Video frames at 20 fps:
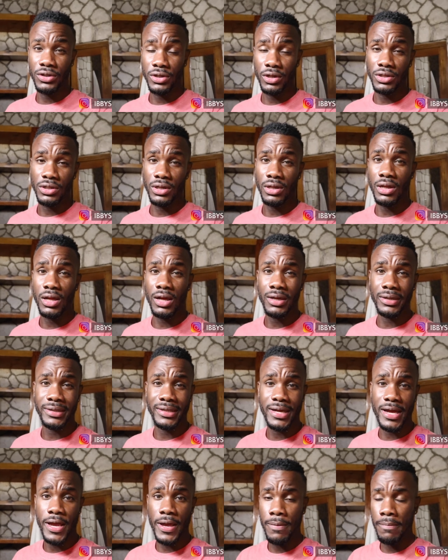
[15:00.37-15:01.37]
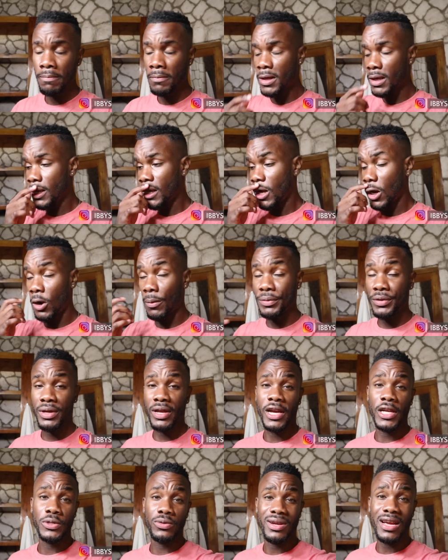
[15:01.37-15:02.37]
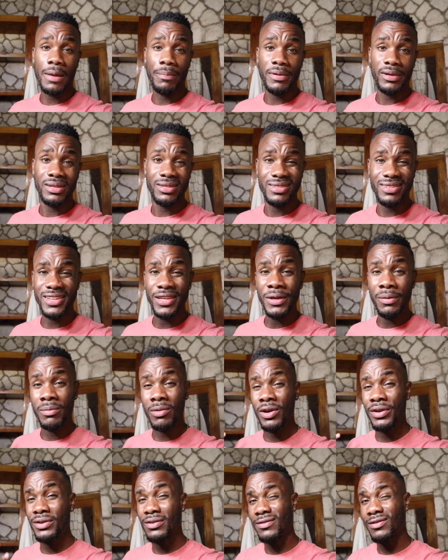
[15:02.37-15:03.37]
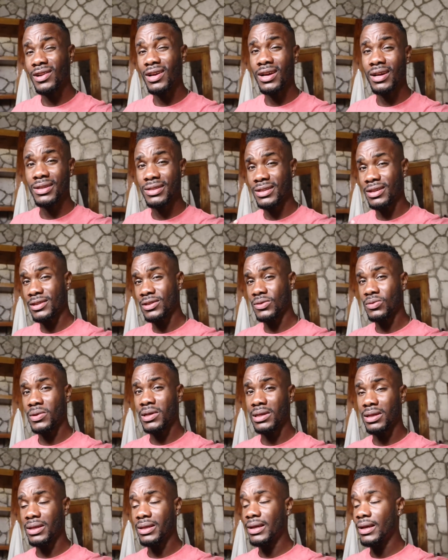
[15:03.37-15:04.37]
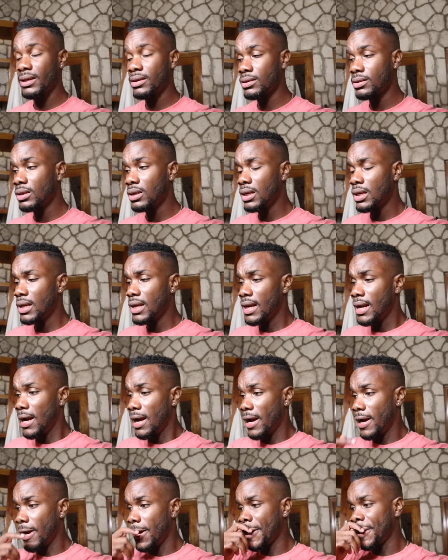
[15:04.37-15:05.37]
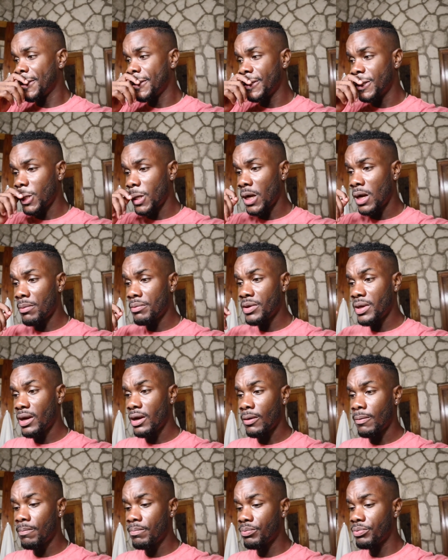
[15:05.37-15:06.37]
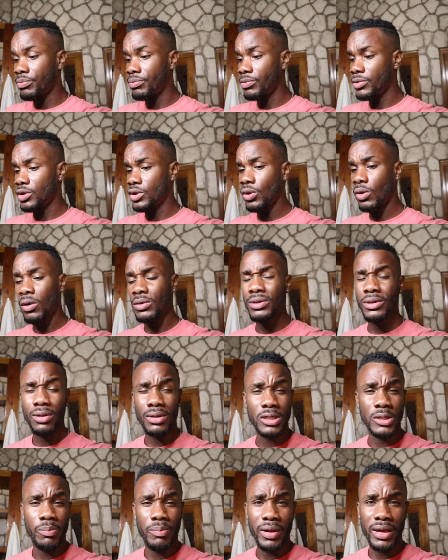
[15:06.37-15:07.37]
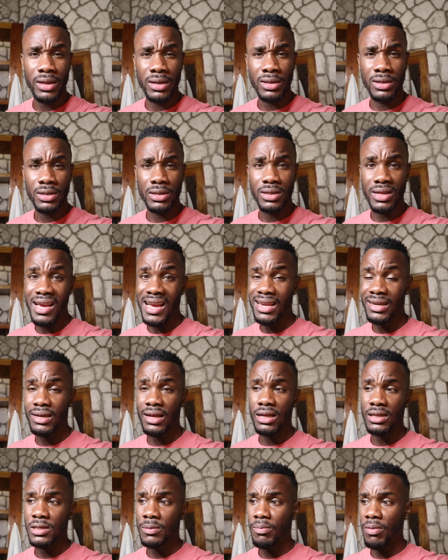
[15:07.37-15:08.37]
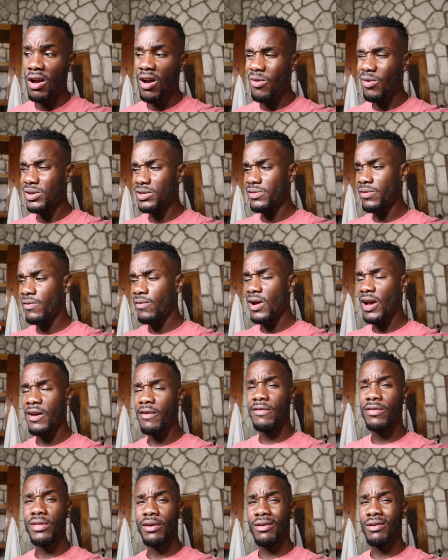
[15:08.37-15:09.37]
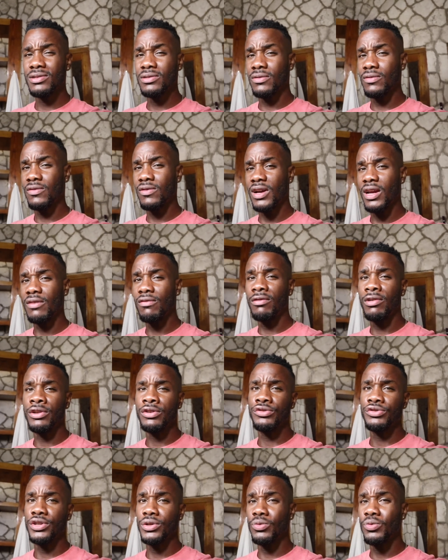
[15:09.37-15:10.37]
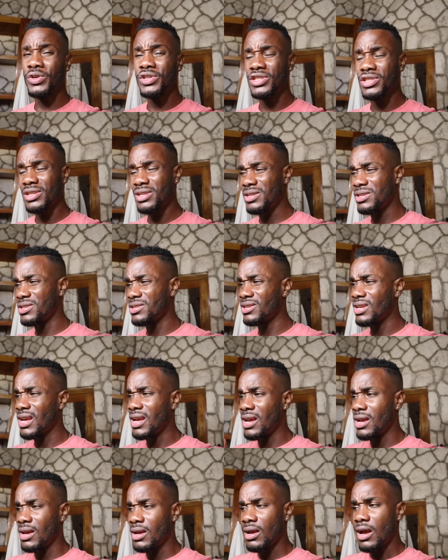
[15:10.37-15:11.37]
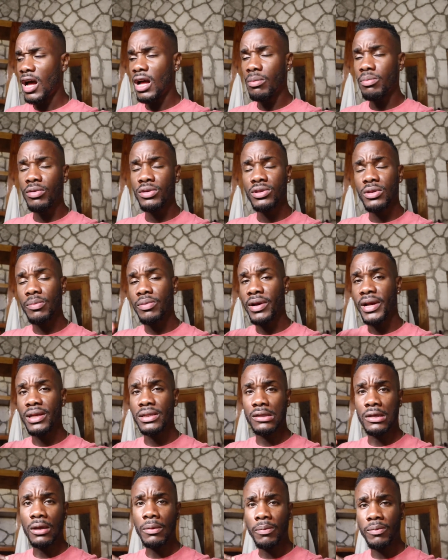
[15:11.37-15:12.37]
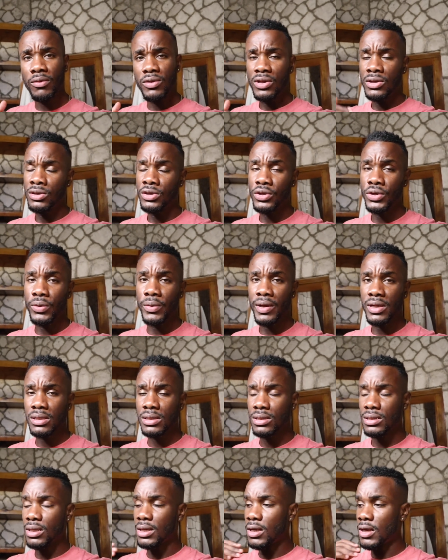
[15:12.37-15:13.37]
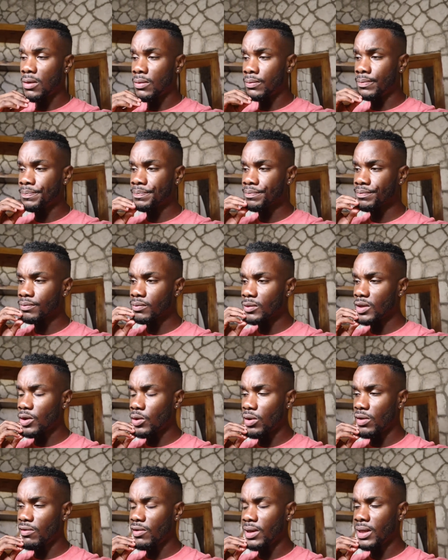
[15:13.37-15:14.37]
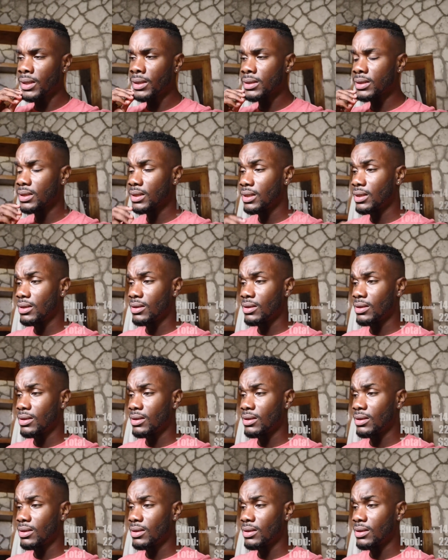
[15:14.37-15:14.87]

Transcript: such a long time. I hope you guys were happy to see him on the vlogs as well again. And um, yeah, the total spend at that spot was five thousand five hundred dollars, which is, I'll put the price up in the U S um, equivalent.